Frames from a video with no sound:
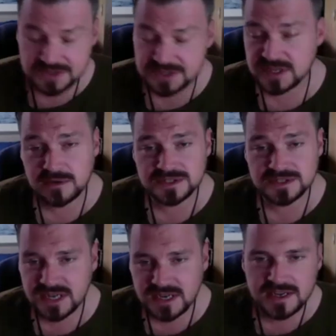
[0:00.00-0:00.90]
obviously I
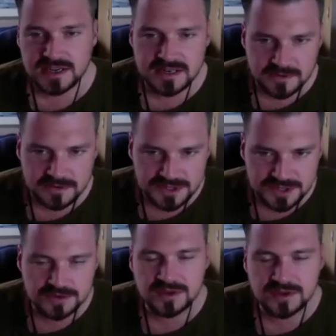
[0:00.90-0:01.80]
was tired, I was
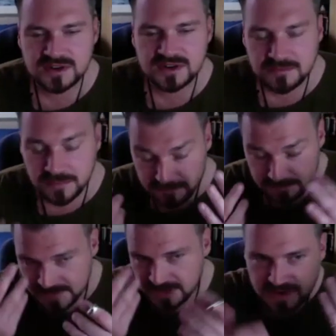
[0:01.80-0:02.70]
young, and
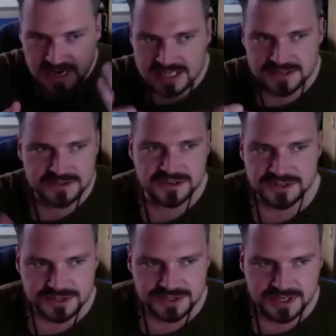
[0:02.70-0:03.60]
your eyes are
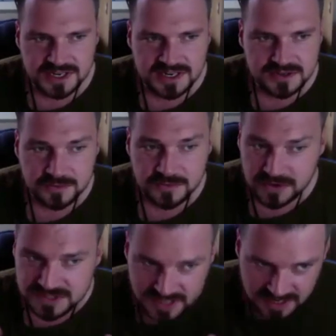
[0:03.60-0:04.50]
adjusting. So I'm
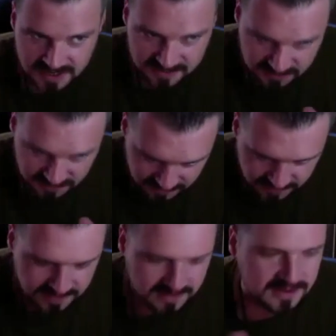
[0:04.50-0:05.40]
not saying
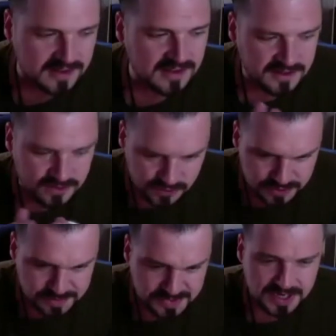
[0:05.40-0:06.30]
like
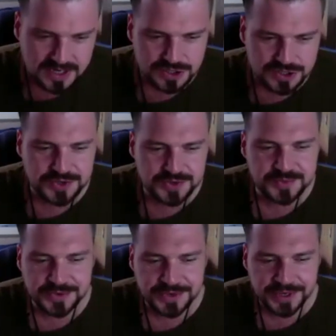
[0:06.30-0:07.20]
100% true,
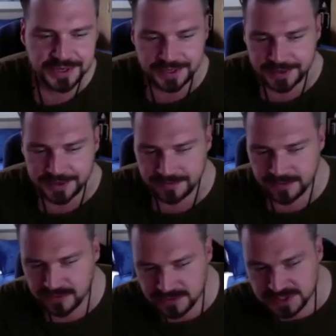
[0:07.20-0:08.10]
but
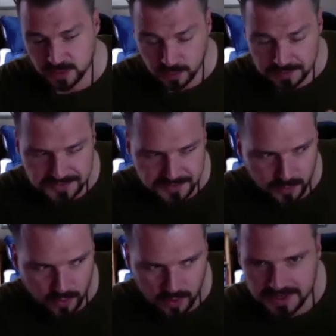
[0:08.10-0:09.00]
there was this woman
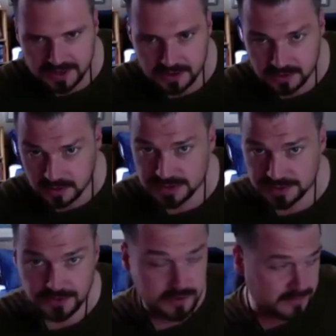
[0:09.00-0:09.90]
walking across
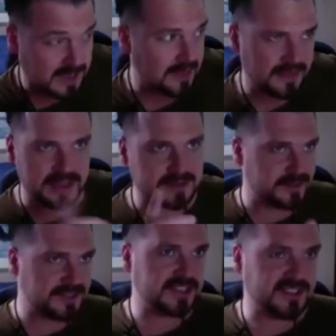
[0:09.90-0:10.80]
the room, like
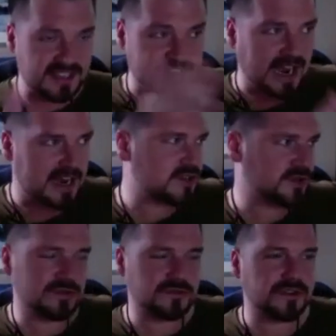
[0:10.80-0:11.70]
this
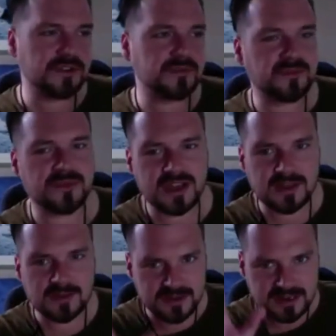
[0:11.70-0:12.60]
actual room.
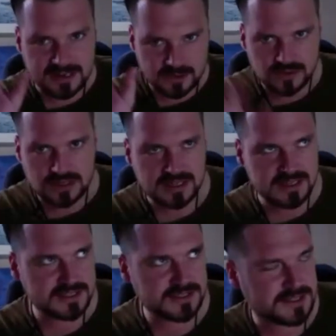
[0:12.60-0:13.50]
It didn't look like
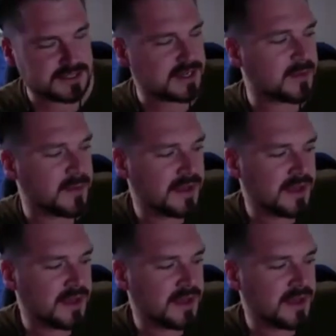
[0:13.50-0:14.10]
this at the time.